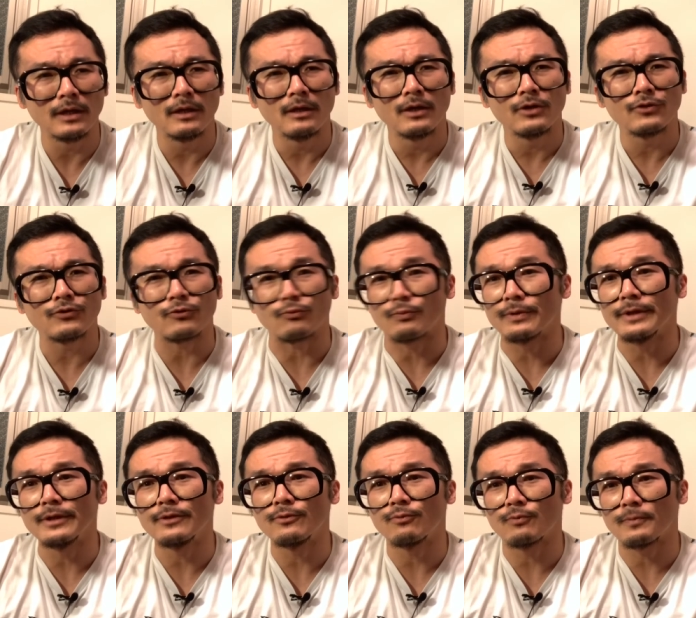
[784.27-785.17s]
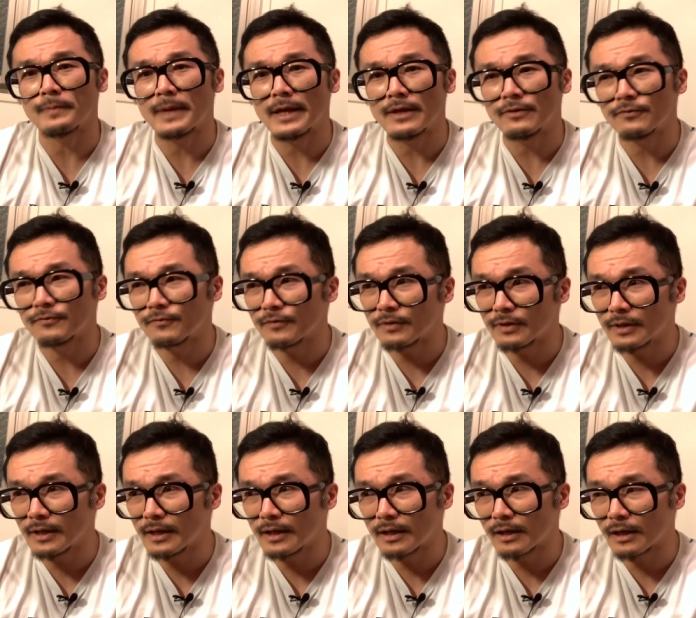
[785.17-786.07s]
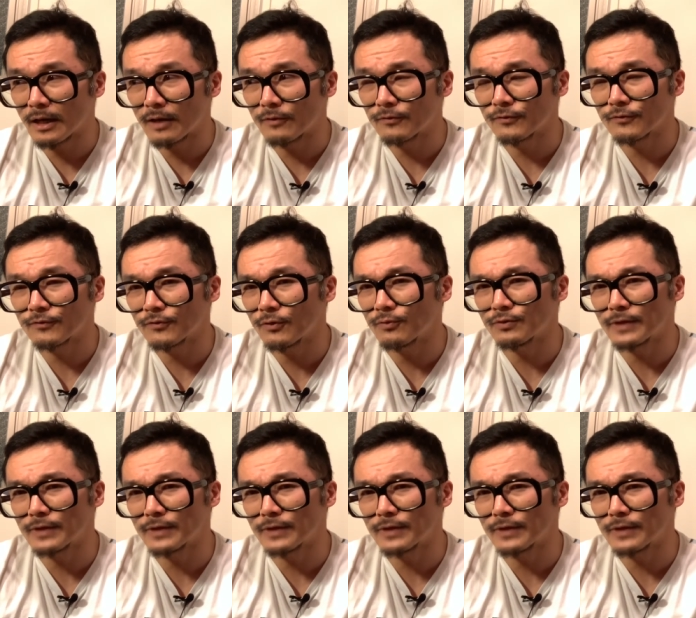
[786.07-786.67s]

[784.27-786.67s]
to read The Remains of the Day, and I was so